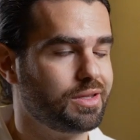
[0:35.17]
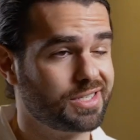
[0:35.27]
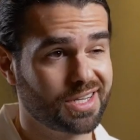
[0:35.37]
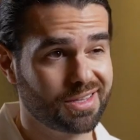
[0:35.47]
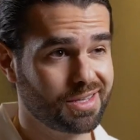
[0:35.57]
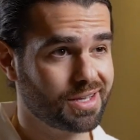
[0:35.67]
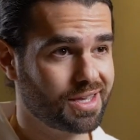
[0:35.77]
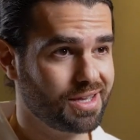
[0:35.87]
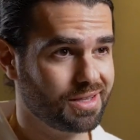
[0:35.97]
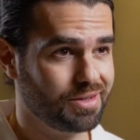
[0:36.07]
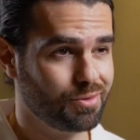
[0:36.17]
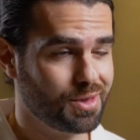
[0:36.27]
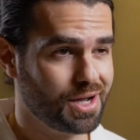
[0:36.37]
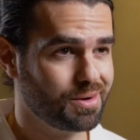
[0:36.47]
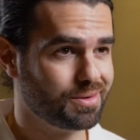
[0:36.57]
The second thing I can't live
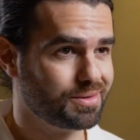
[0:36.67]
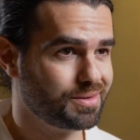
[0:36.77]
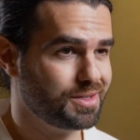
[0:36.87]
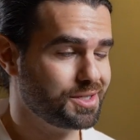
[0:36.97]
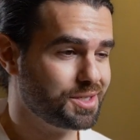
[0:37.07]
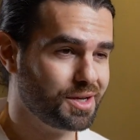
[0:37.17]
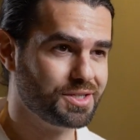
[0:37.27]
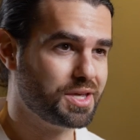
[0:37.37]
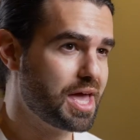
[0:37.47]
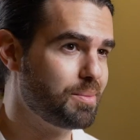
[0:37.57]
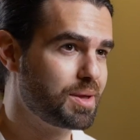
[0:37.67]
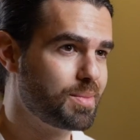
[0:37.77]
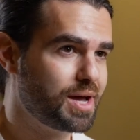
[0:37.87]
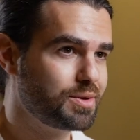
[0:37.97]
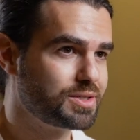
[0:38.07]
without is a nice gaming
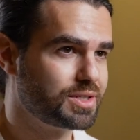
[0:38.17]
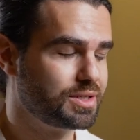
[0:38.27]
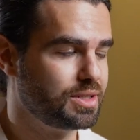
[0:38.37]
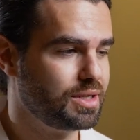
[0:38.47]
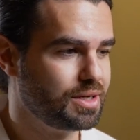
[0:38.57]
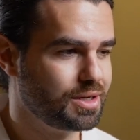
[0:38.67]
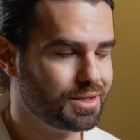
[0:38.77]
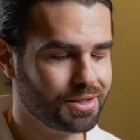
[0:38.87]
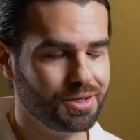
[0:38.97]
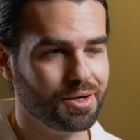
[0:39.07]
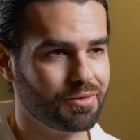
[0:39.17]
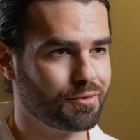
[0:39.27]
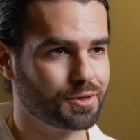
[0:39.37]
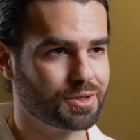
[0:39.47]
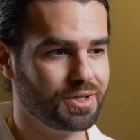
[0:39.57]
mouse. You know, at first